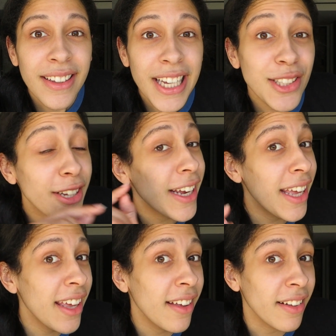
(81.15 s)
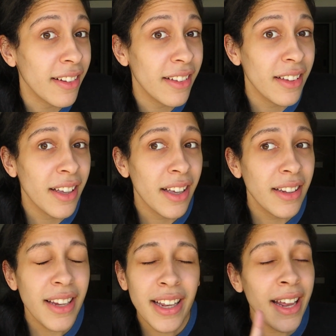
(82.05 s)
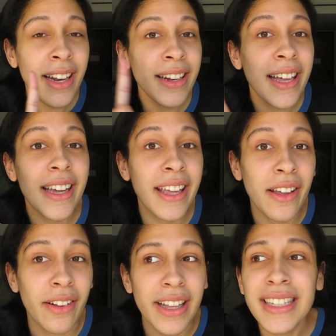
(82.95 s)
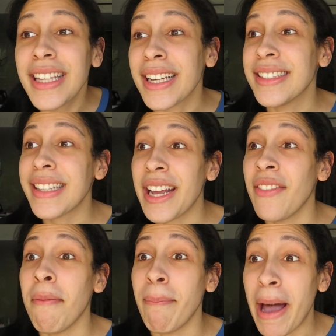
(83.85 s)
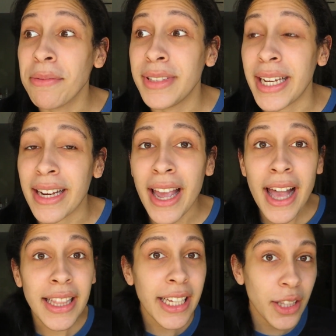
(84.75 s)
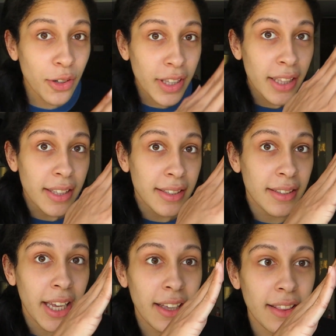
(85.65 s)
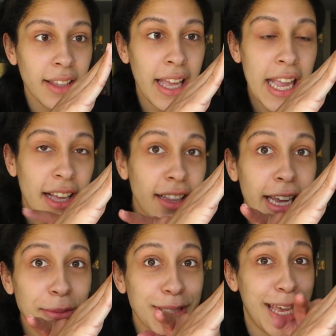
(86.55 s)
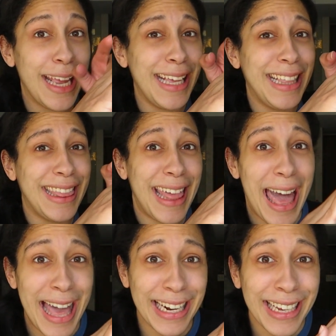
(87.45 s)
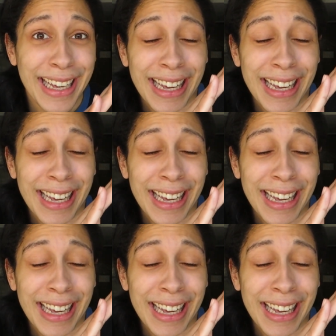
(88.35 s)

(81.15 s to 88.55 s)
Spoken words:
It's on a hill. Not a hill. It's like a side of a mountain. Like literally this, like the incline was like that.